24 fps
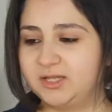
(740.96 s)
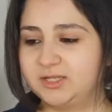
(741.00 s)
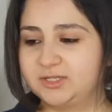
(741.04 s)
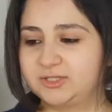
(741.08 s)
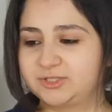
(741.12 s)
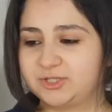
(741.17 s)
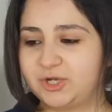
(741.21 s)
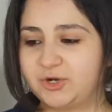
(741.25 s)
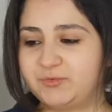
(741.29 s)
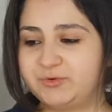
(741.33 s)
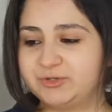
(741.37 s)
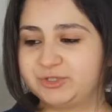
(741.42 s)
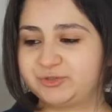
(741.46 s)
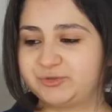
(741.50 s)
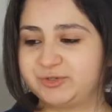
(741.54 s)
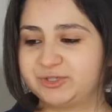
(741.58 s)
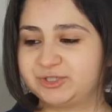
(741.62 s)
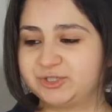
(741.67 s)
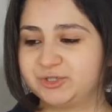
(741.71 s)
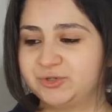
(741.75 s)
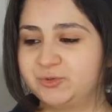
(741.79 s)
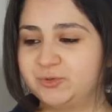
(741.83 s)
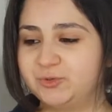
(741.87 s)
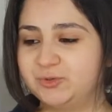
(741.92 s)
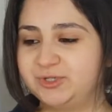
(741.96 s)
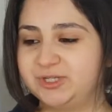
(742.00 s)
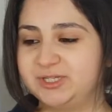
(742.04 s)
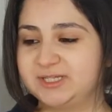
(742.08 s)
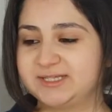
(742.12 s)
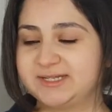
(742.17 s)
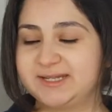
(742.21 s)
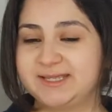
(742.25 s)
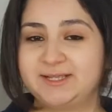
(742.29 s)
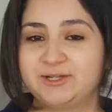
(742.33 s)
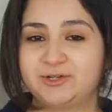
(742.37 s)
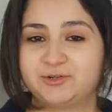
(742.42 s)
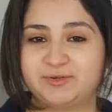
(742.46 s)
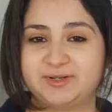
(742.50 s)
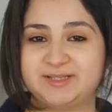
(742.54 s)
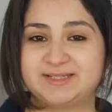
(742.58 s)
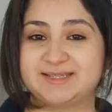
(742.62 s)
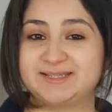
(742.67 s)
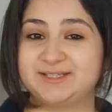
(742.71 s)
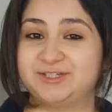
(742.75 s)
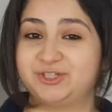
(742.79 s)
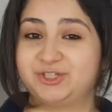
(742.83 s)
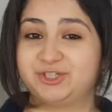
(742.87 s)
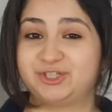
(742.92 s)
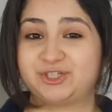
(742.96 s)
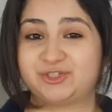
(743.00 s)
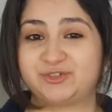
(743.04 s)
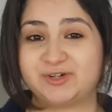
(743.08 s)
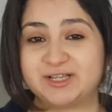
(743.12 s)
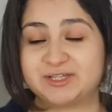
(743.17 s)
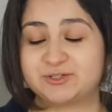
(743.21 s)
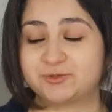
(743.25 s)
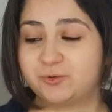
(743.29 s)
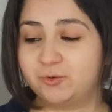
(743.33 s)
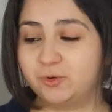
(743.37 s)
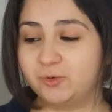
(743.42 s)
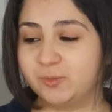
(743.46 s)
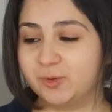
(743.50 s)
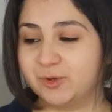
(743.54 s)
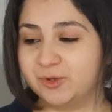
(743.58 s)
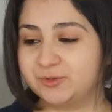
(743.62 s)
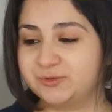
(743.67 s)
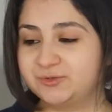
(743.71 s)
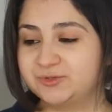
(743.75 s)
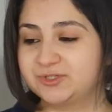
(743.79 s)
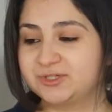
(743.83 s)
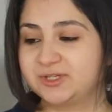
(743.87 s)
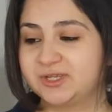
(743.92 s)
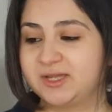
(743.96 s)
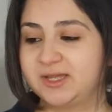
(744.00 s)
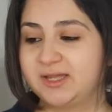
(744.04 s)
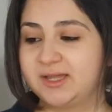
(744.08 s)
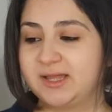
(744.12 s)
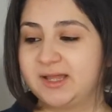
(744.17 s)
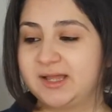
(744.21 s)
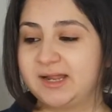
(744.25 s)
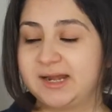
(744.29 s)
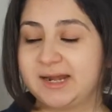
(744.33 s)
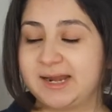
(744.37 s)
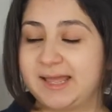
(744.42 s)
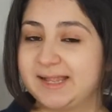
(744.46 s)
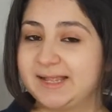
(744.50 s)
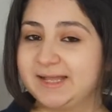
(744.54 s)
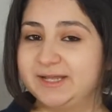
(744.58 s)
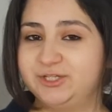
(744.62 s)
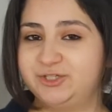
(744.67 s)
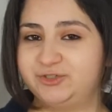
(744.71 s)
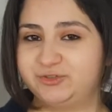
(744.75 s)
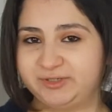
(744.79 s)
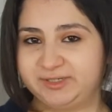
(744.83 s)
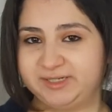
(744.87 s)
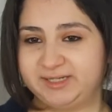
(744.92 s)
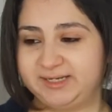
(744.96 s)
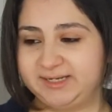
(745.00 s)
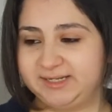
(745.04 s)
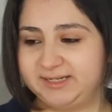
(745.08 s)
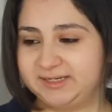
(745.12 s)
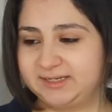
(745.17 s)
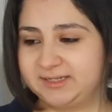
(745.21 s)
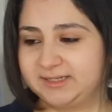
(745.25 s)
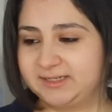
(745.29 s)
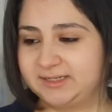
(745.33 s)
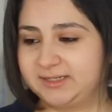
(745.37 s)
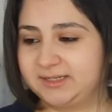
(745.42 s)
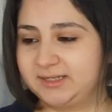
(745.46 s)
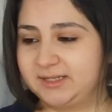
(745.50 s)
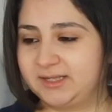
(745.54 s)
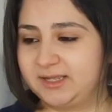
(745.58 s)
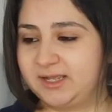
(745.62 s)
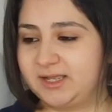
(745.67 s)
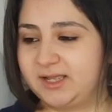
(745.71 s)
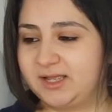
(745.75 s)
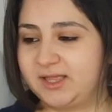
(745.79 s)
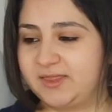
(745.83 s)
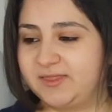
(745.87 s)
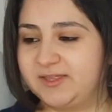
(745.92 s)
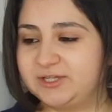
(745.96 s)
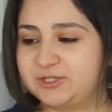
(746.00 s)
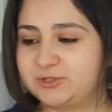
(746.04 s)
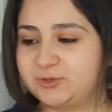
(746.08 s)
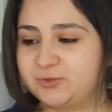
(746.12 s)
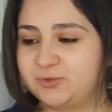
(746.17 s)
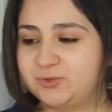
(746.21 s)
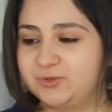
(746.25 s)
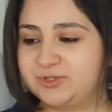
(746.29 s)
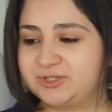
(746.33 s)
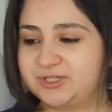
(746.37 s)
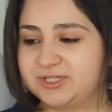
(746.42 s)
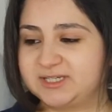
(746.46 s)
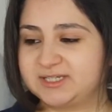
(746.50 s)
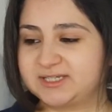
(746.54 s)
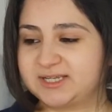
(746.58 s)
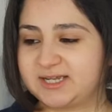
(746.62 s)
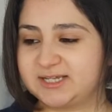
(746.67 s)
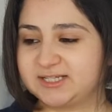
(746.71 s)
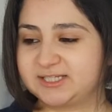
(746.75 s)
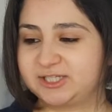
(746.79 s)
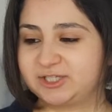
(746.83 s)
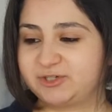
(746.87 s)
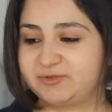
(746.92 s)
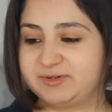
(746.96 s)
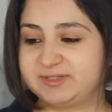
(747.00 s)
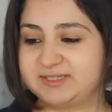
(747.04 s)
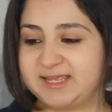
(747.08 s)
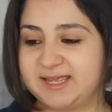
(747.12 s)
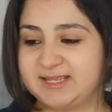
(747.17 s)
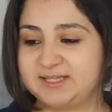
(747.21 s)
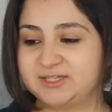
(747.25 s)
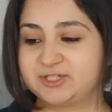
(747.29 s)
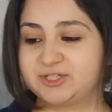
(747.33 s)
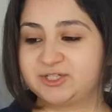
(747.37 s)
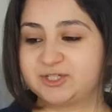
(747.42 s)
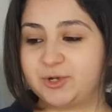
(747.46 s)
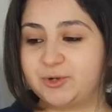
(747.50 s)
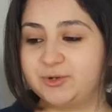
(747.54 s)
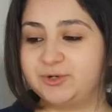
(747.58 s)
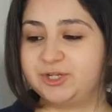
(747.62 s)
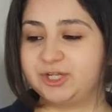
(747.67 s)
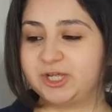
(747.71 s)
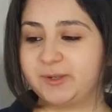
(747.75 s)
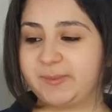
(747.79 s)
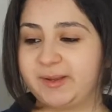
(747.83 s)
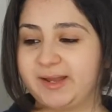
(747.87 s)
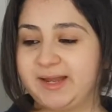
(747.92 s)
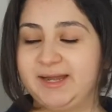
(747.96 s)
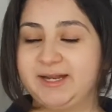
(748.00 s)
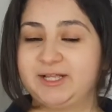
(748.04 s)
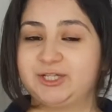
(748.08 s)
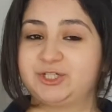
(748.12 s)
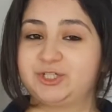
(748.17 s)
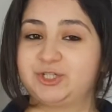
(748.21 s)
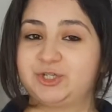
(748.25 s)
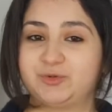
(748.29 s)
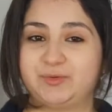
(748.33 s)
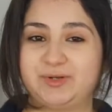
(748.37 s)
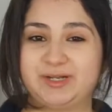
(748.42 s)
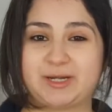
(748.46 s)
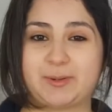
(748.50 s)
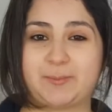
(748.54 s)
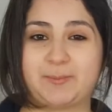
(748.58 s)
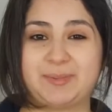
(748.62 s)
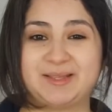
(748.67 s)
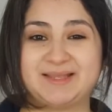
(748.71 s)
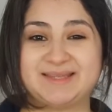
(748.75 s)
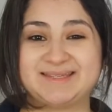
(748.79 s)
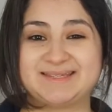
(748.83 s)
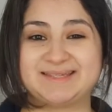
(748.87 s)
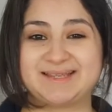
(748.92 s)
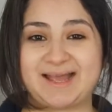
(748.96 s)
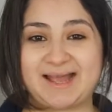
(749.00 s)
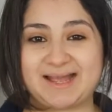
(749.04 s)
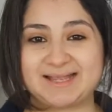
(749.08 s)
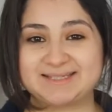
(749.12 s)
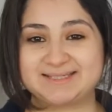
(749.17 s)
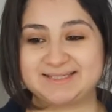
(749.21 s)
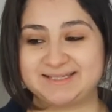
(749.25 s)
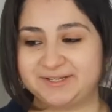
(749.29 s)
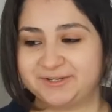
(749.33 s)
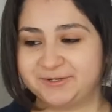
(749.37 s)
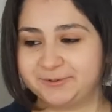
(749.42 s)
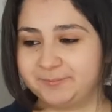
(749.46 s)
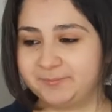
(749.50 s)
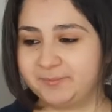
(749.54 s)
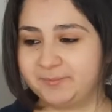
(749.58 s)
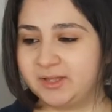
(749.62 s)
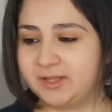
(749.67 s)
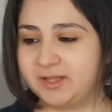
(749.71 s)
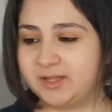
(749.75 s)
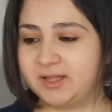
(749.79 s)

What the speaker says: Salt restriction causes an increase in stress hormones like adrenaline. This causes us to retain sodium and excrete potassium,